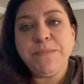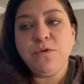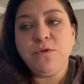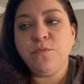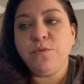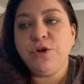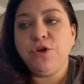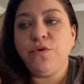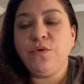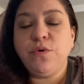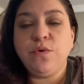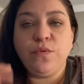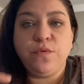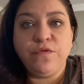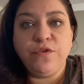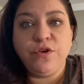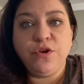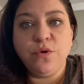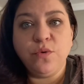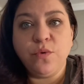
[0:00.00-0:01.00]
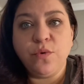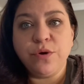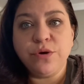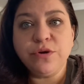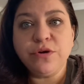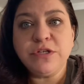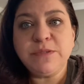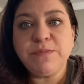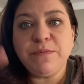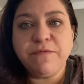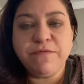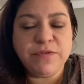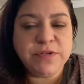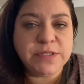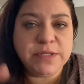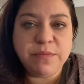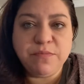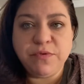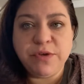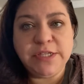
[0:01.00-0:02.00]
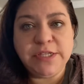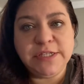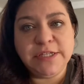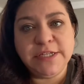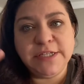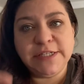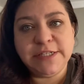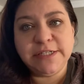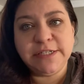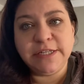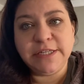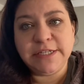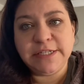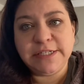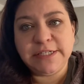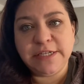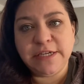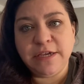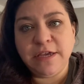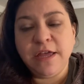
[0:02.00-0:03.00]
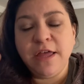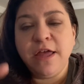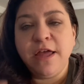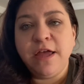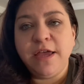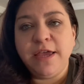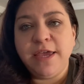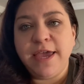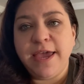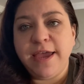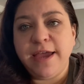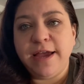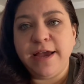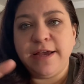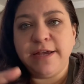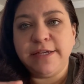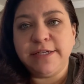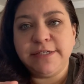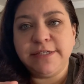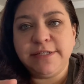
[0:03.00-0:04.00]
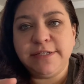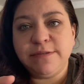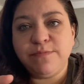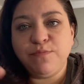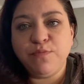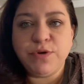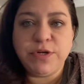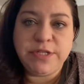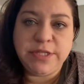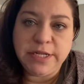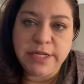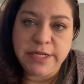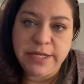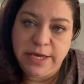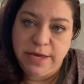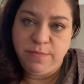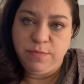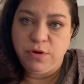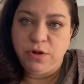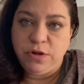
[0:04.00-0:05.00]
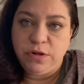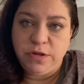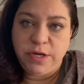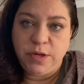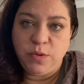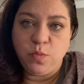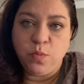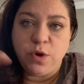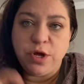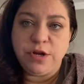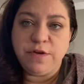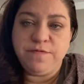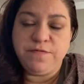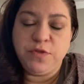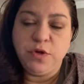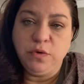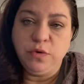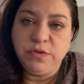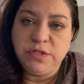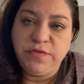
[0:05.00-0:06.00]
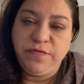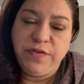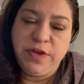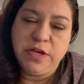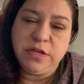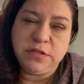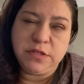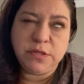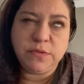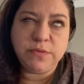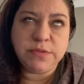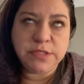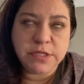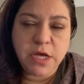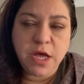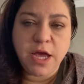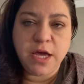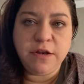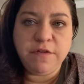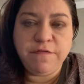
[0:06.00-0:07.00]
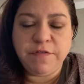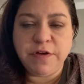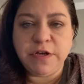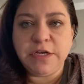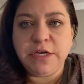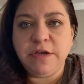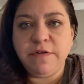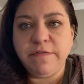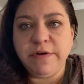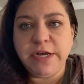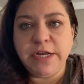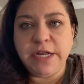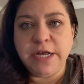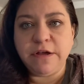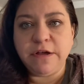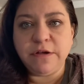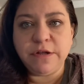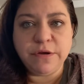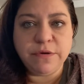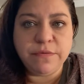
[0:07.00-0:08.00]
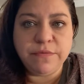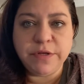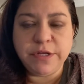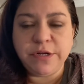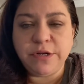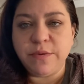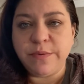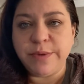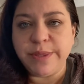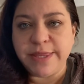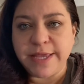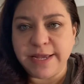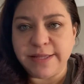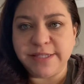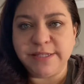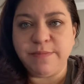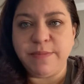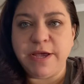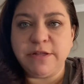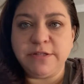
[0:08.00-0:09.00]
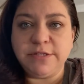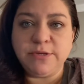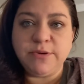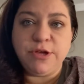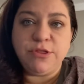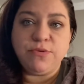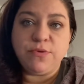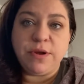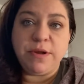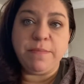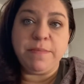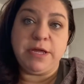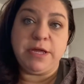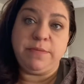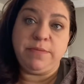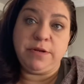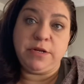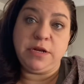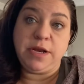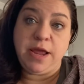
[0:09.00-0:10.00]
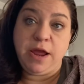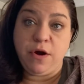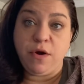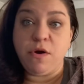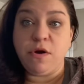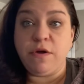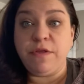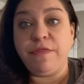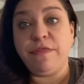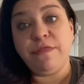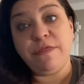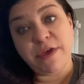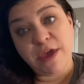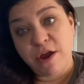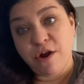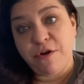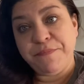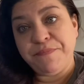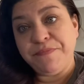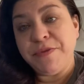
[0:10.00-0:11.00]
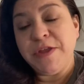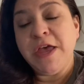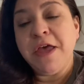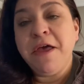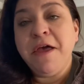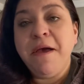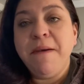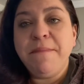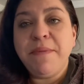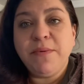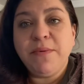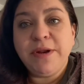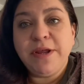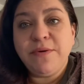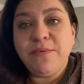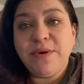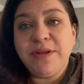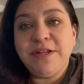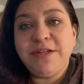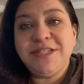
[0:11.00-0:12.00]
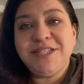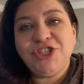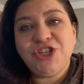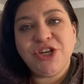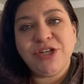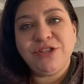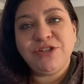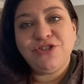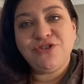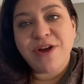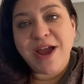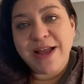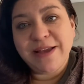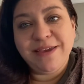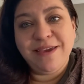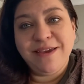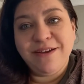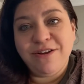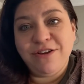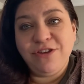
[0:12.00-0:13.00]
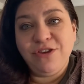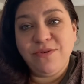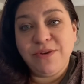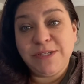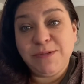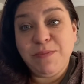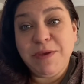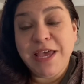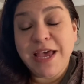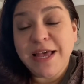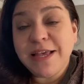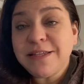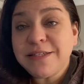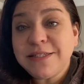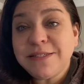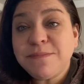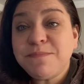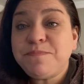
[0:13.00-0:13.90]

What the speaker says: you go for your orders, but for some reason it's still listing as print the label in one of those fields. So it's kind of funky right now. I don't really know what that's about. So I thought it might have been an error there. But when I went in to check the tracking on USPS,